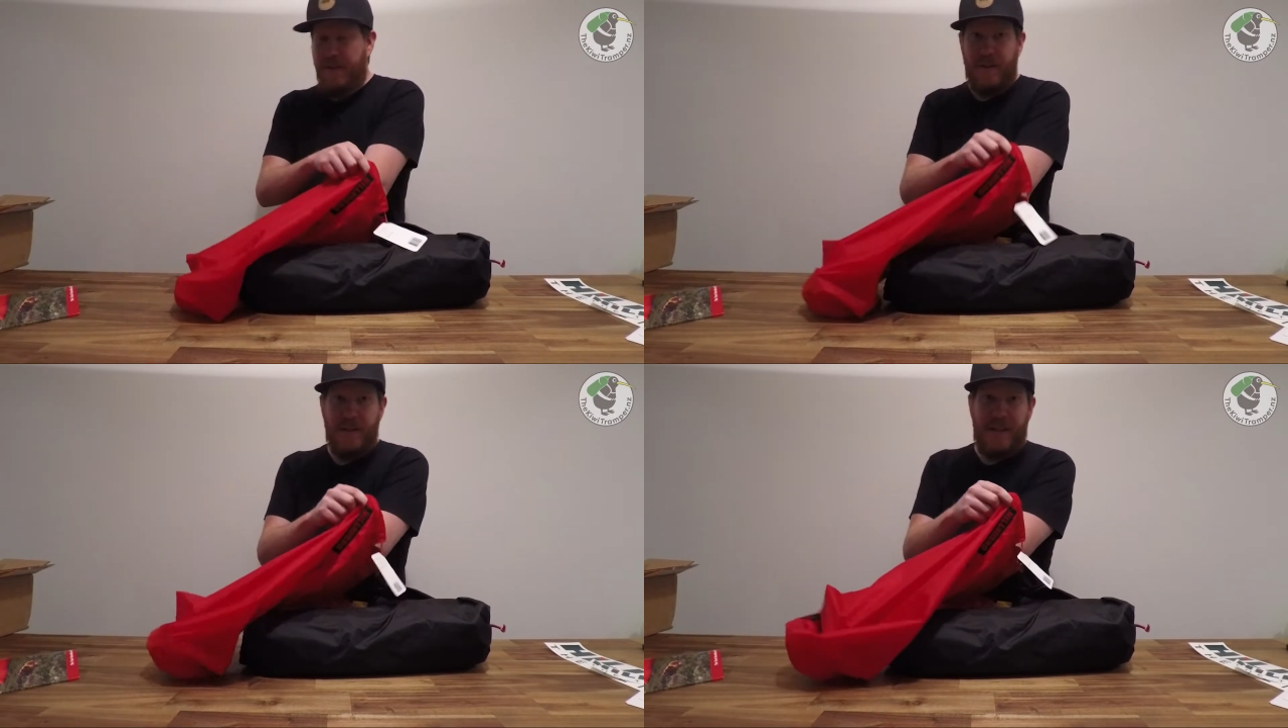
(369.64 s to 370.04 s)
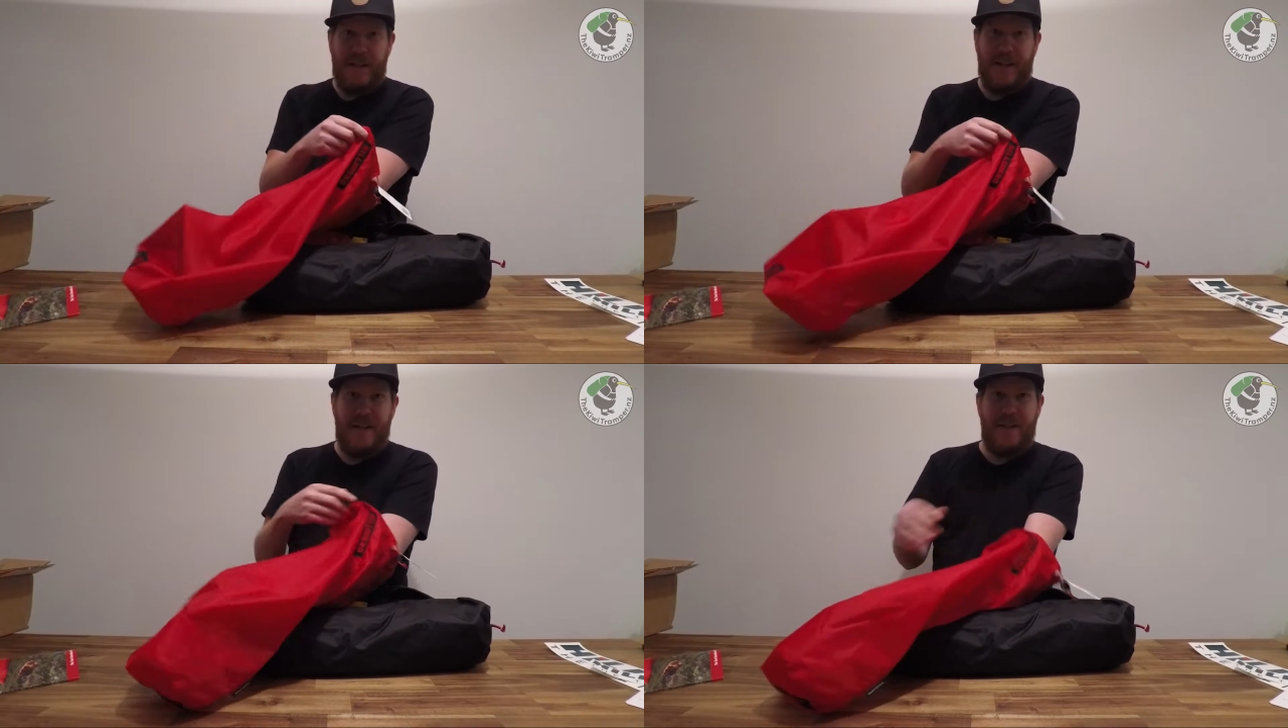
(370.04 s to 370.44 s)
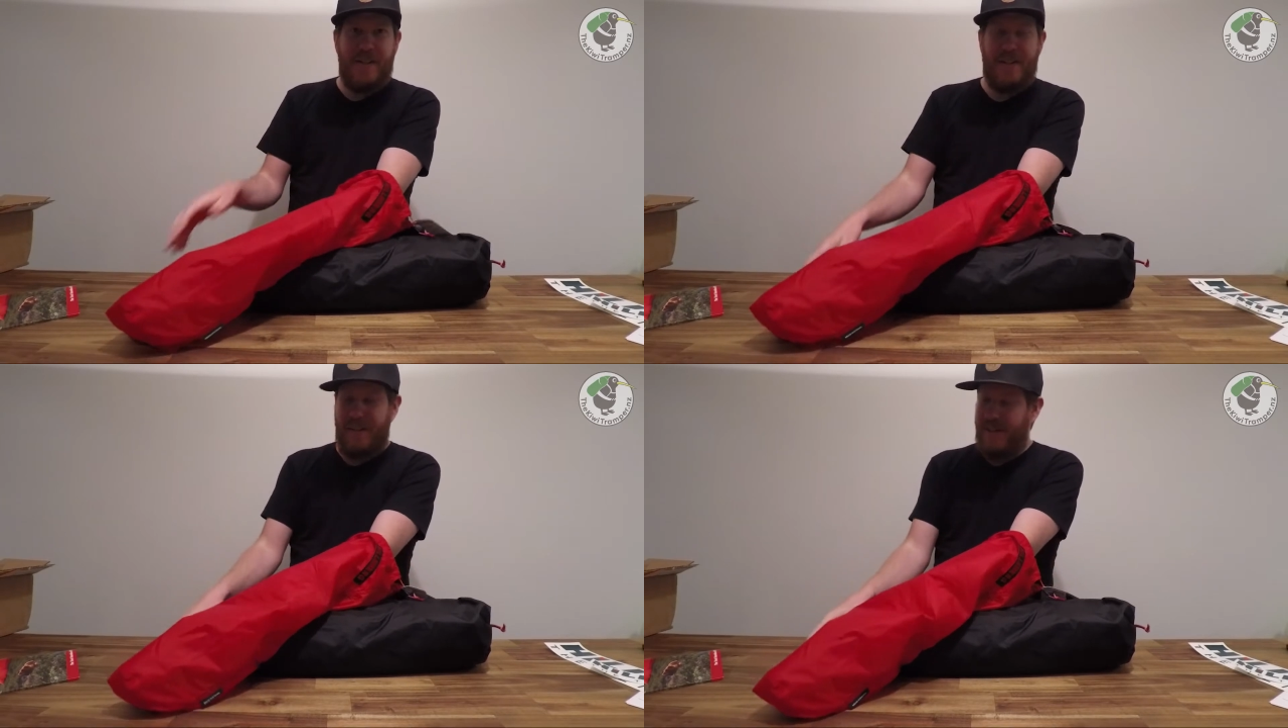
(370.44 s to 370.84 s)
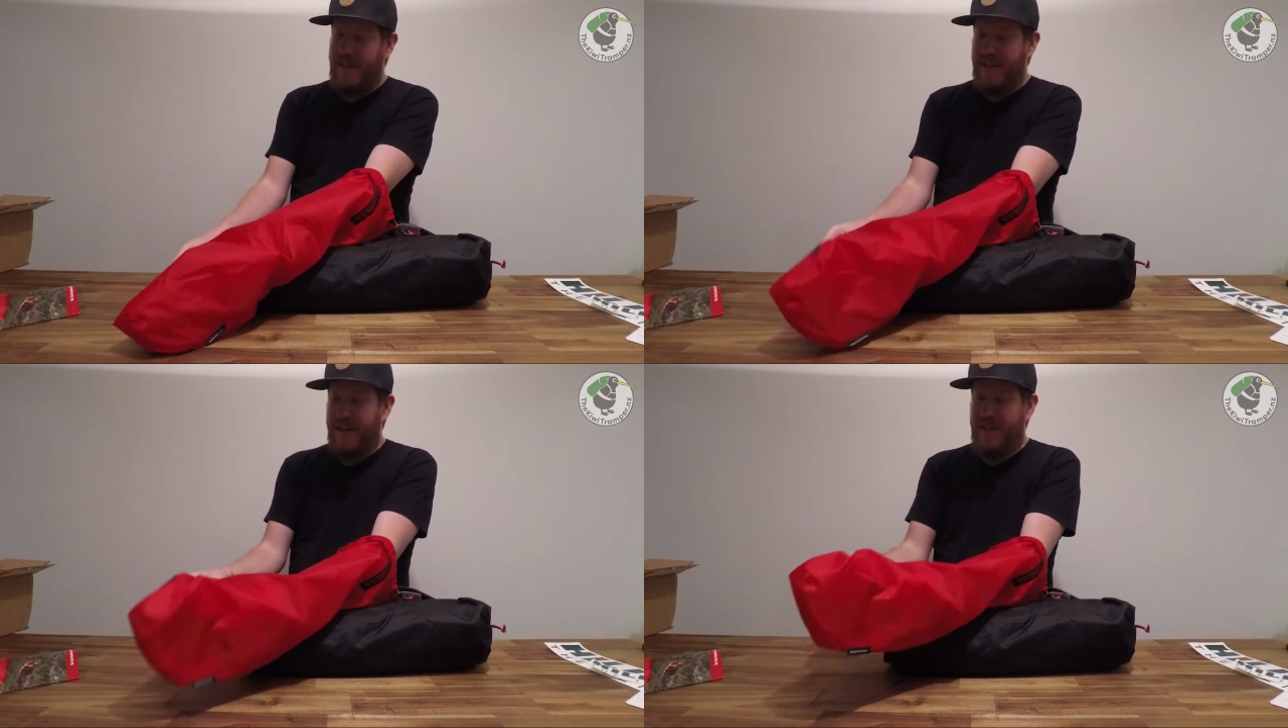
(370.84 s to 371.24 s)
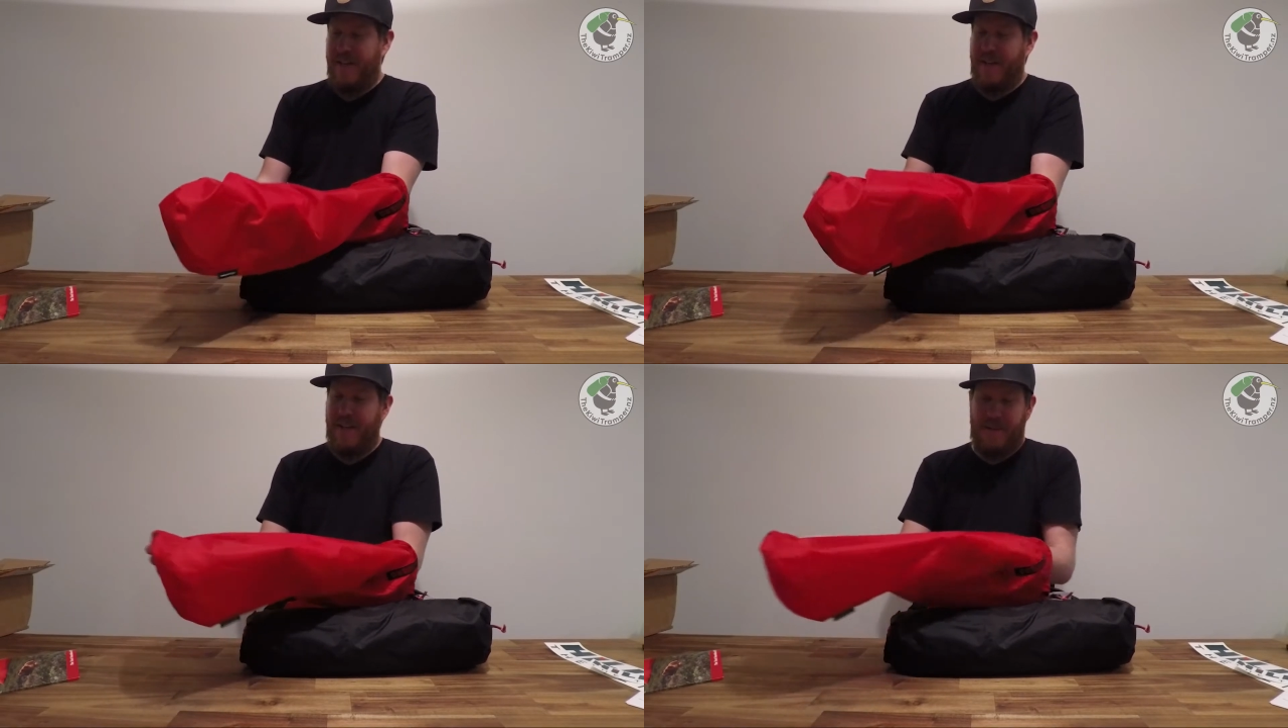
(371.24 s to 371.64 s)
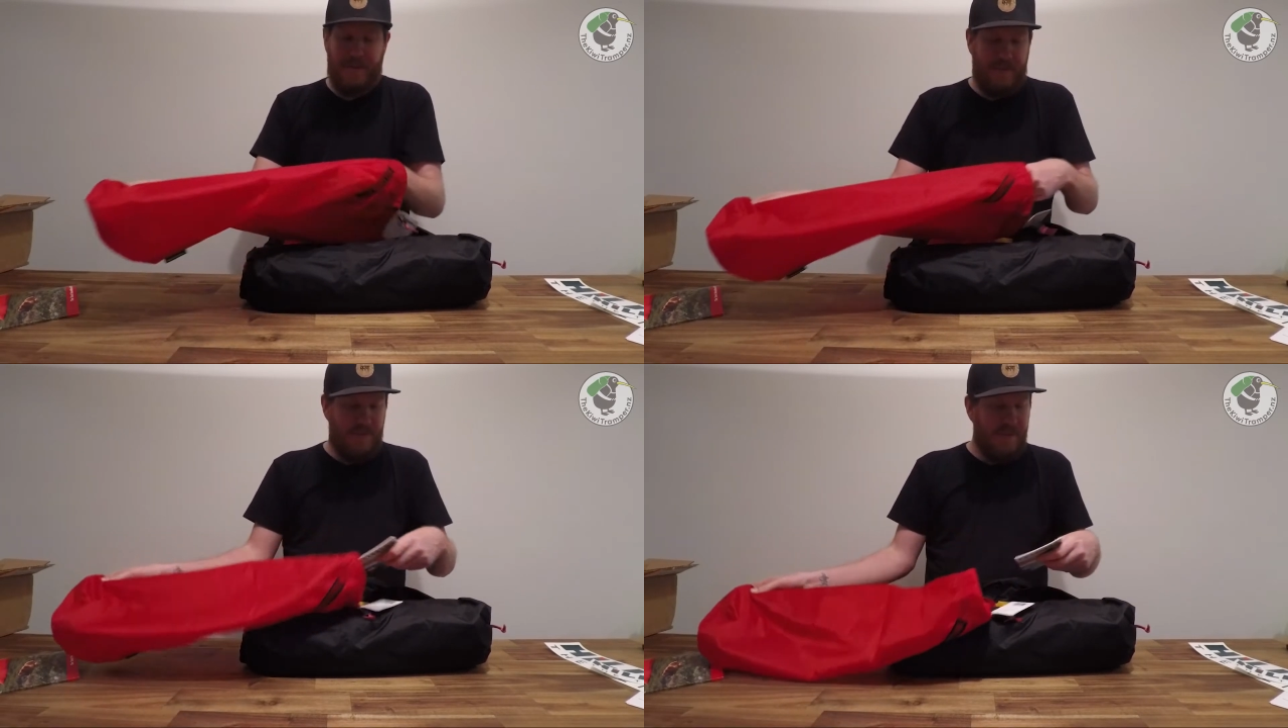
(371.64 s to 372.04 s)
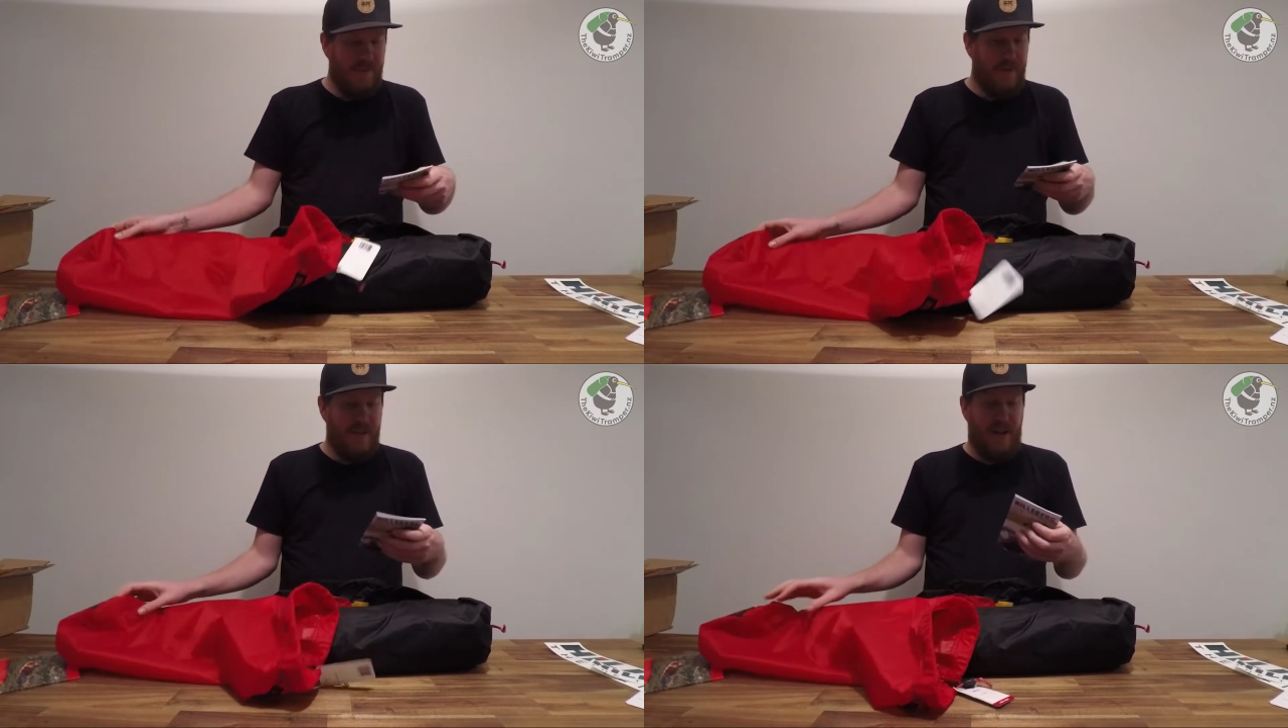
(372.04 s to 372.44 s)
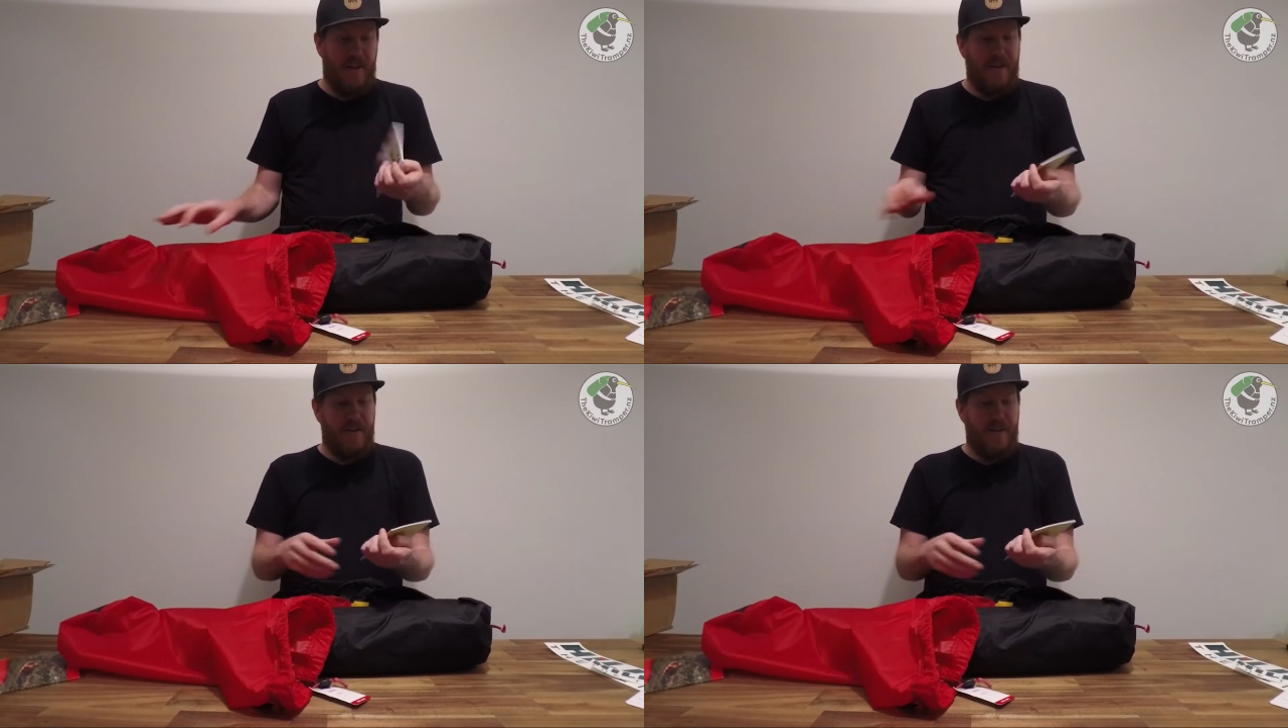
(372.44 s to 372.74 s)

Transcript: something else down under here. What's that?